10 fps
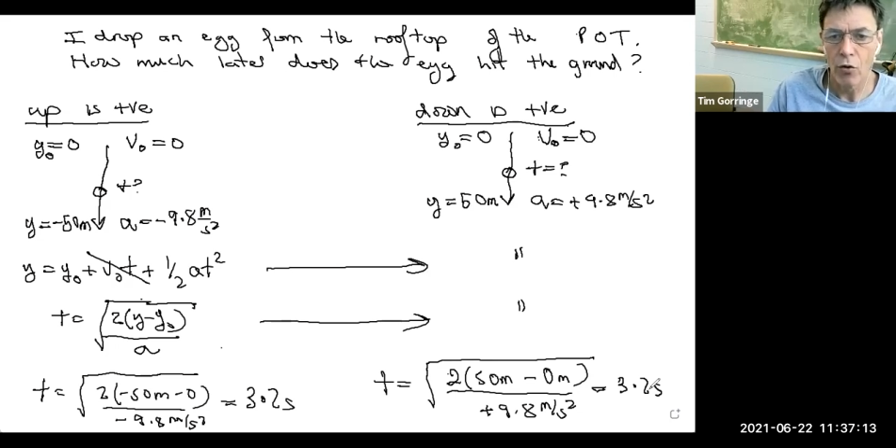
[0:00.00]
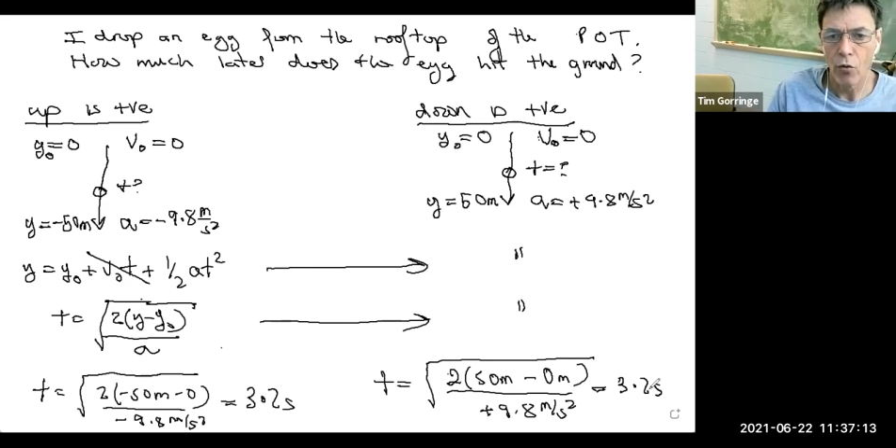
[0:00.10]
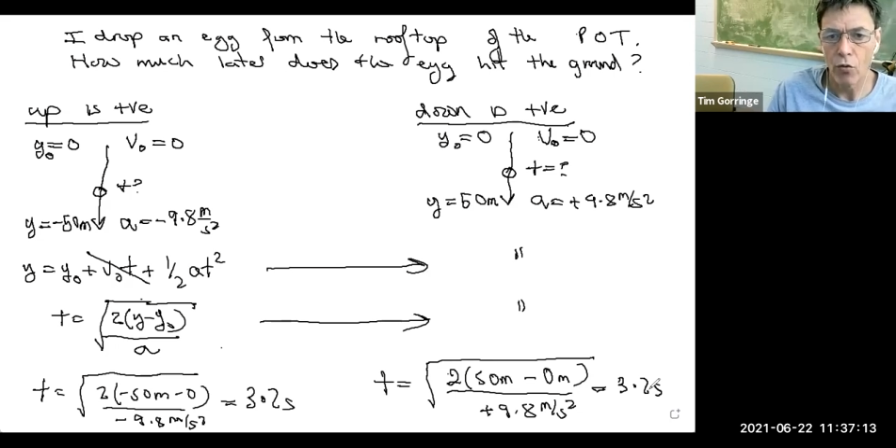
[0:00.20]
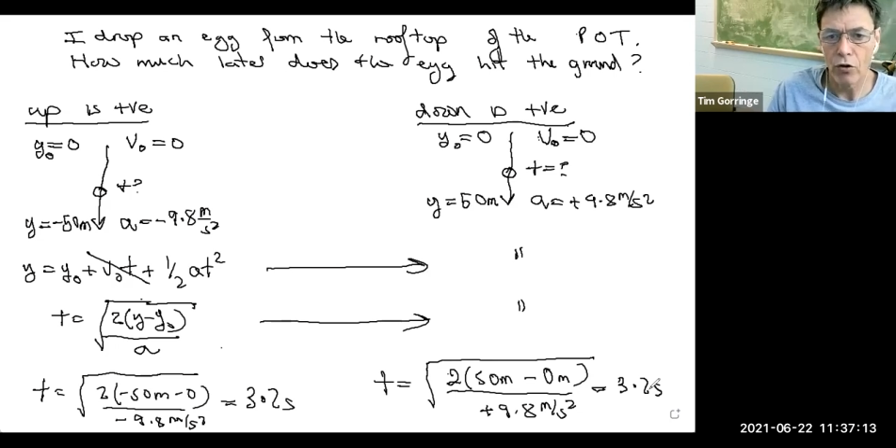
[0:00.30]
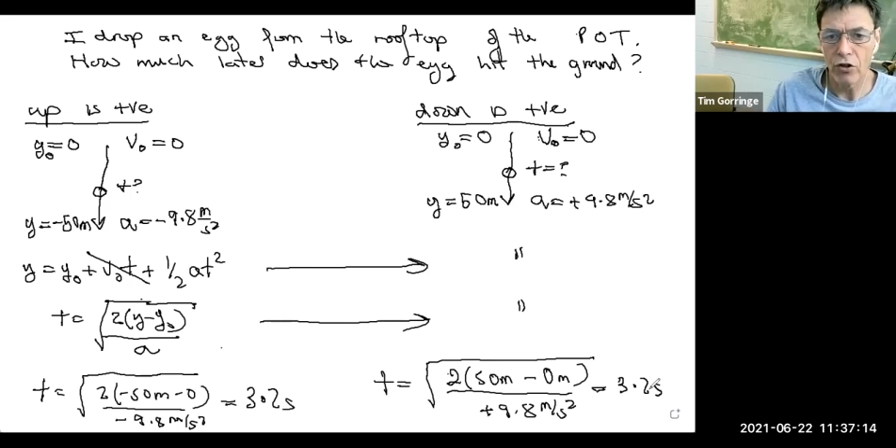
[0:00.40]

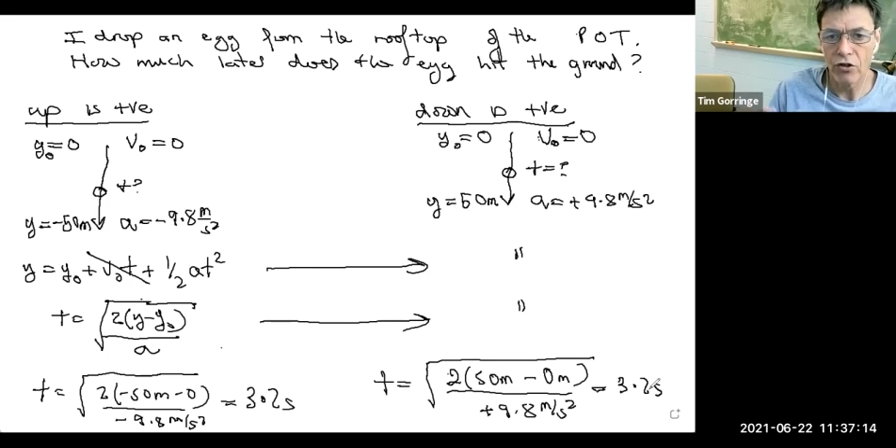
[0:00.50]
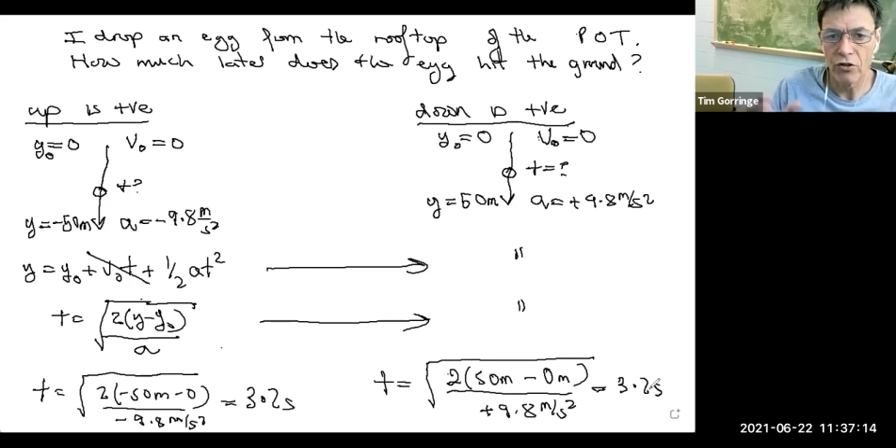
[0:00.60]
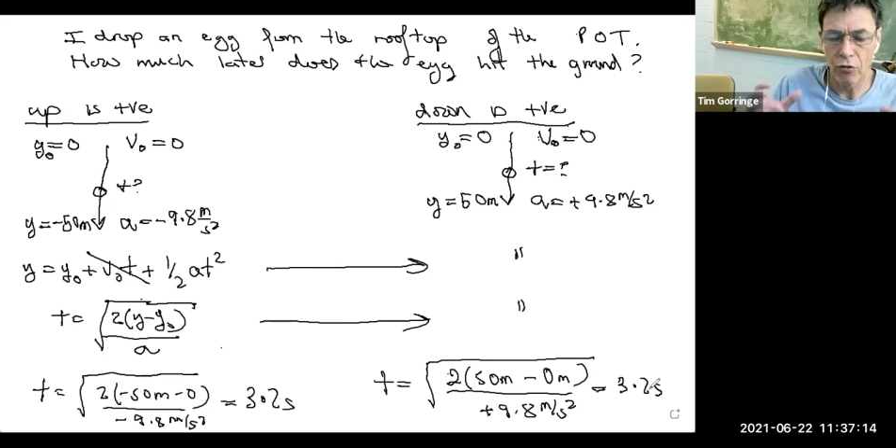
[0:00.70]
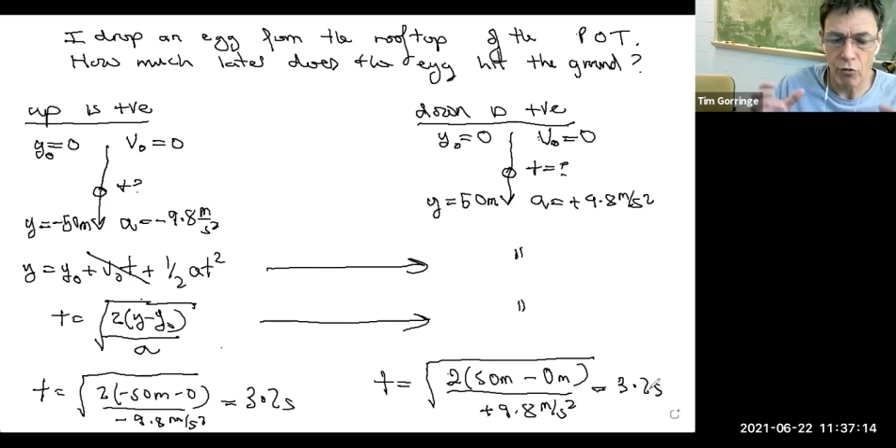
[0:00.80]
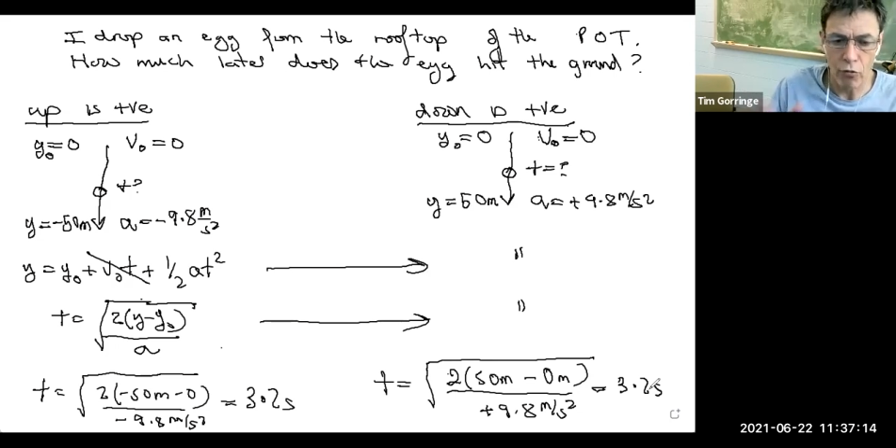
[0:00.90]
was
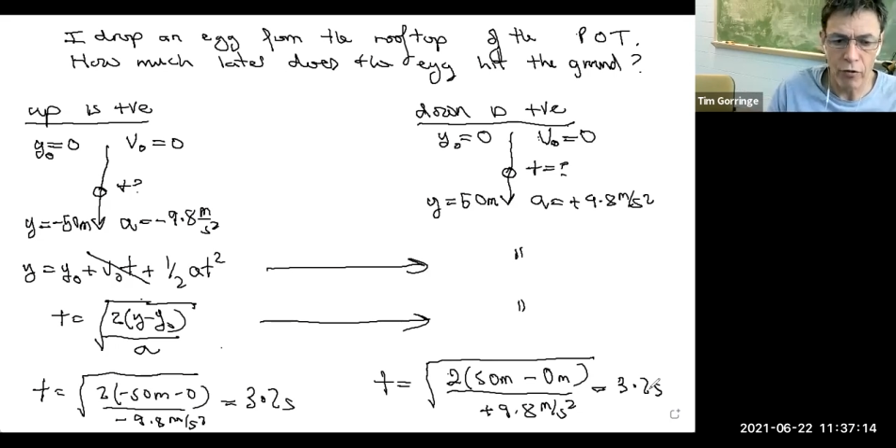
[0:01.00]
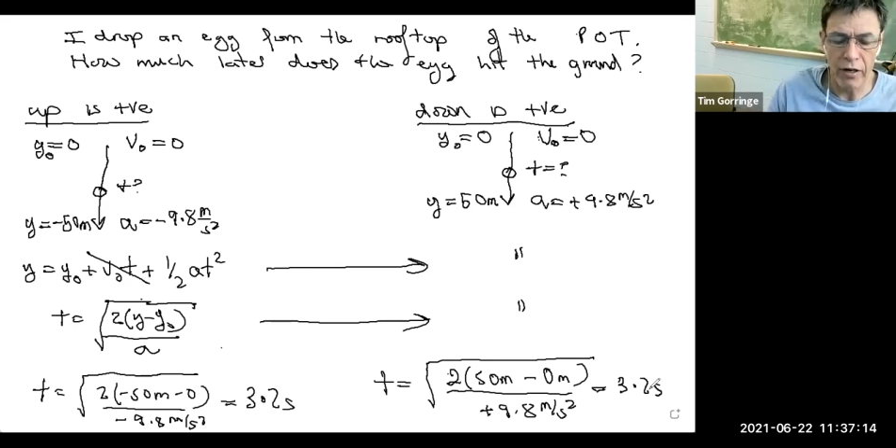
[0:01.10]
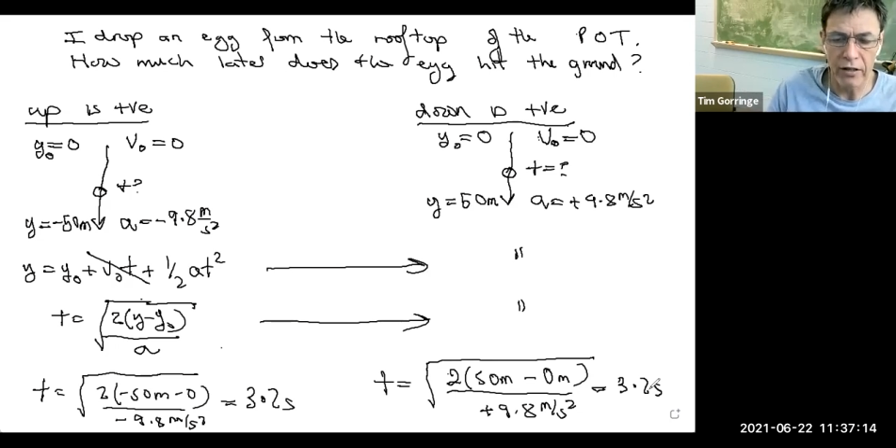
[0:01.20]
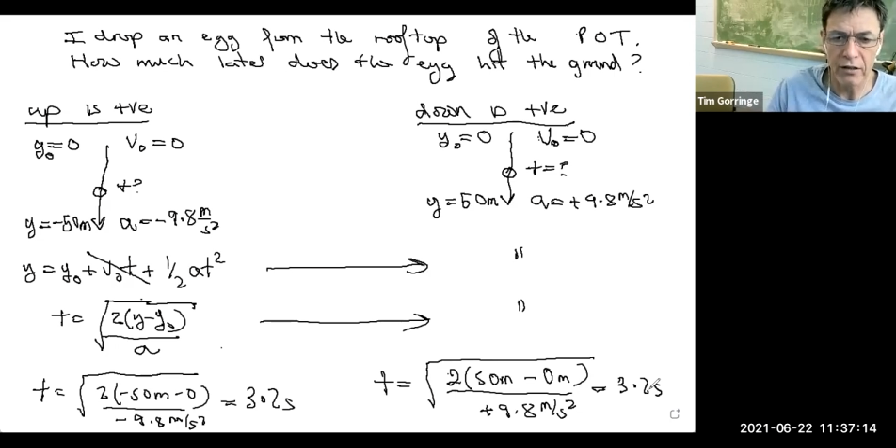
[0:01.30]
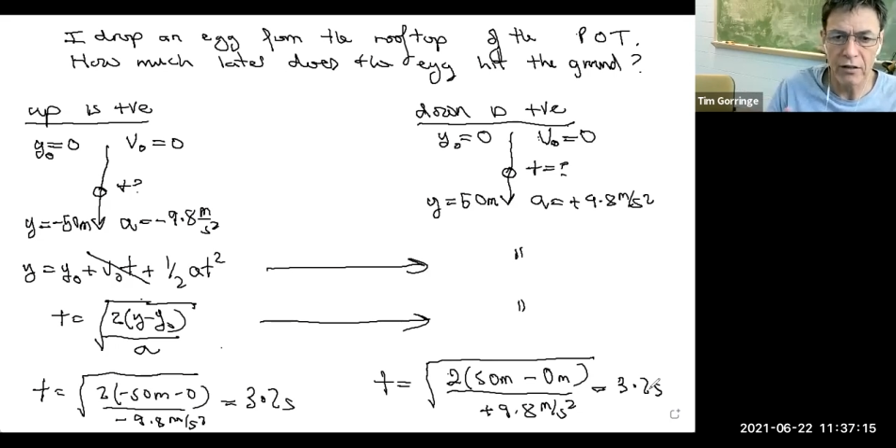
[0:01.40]

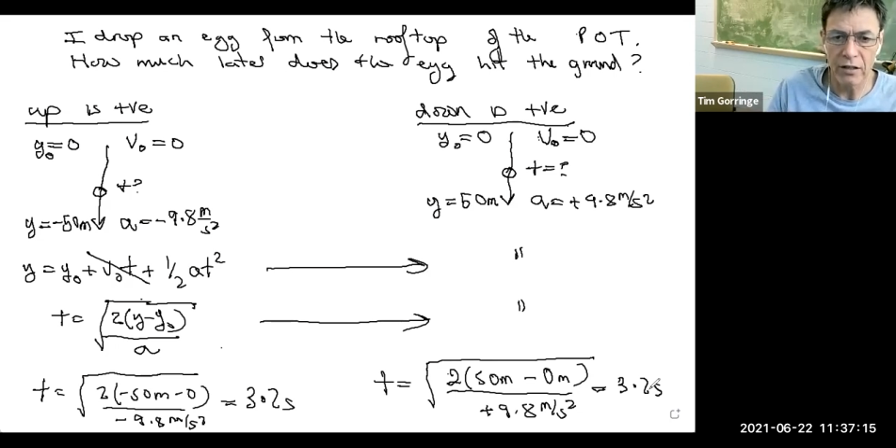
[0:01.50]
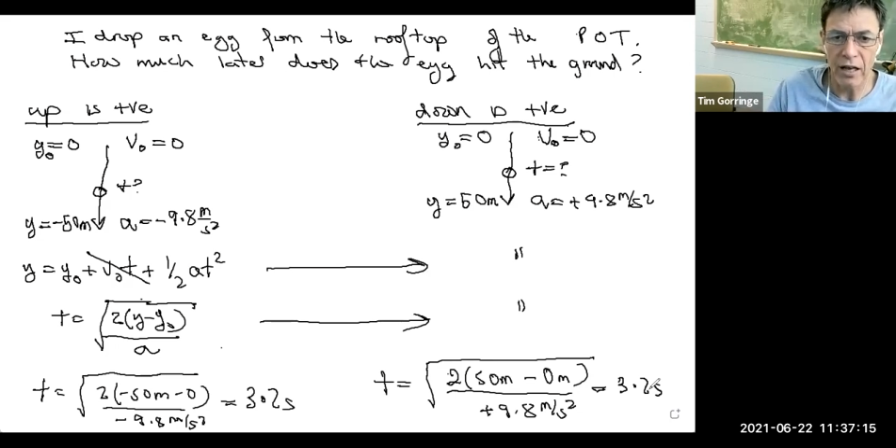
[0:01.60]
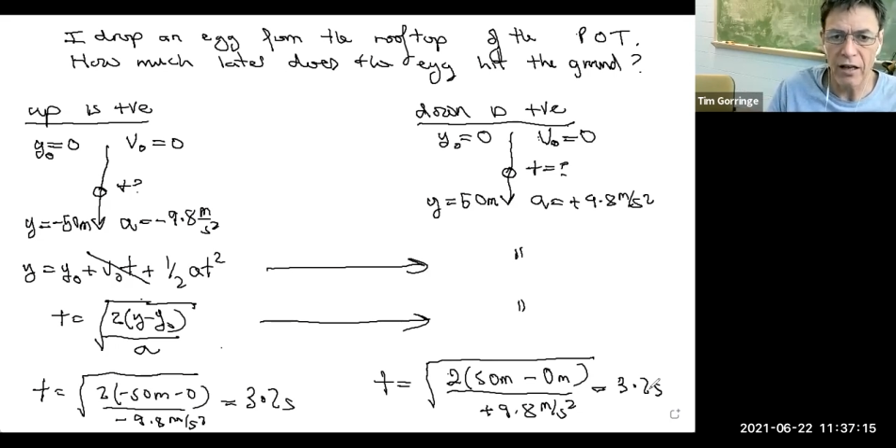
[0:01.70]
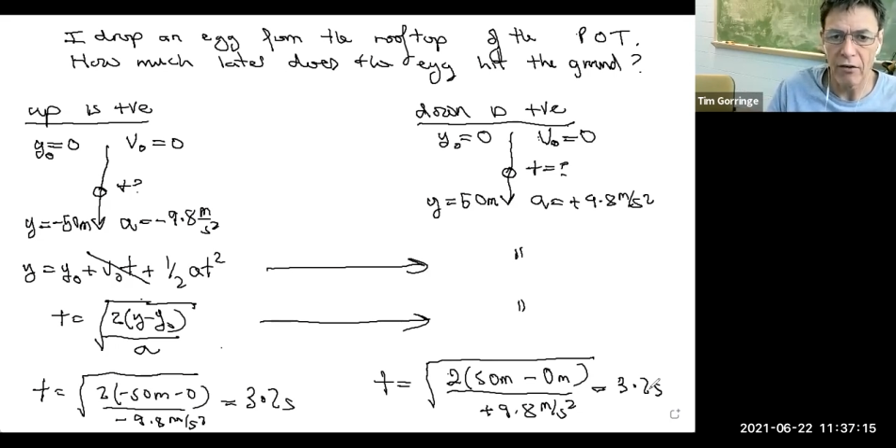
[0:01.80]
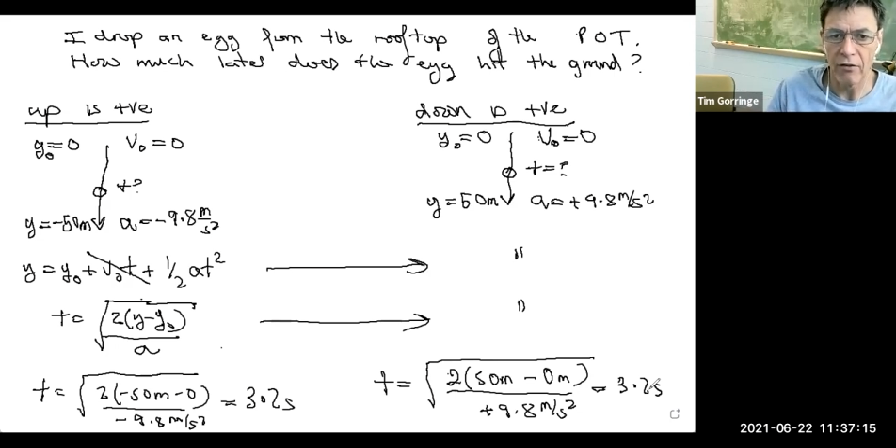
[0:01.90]
written
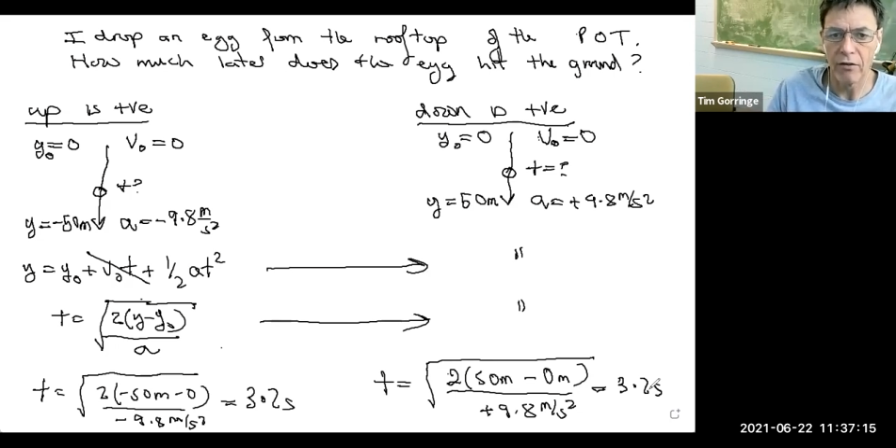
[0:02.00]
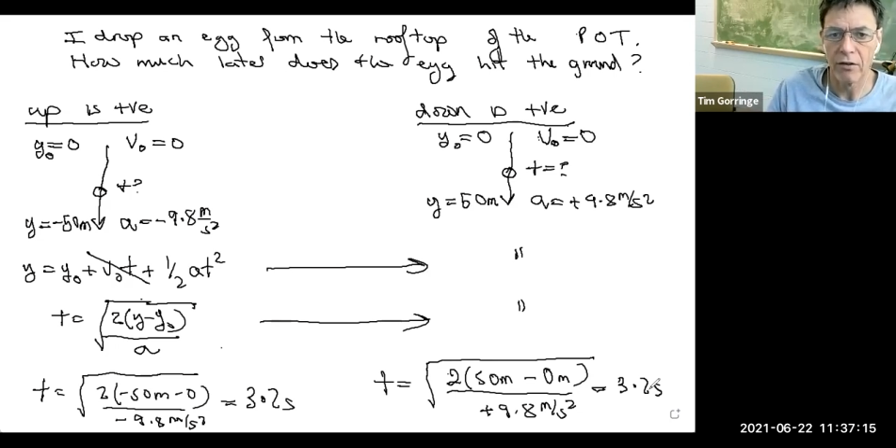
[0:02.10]
down,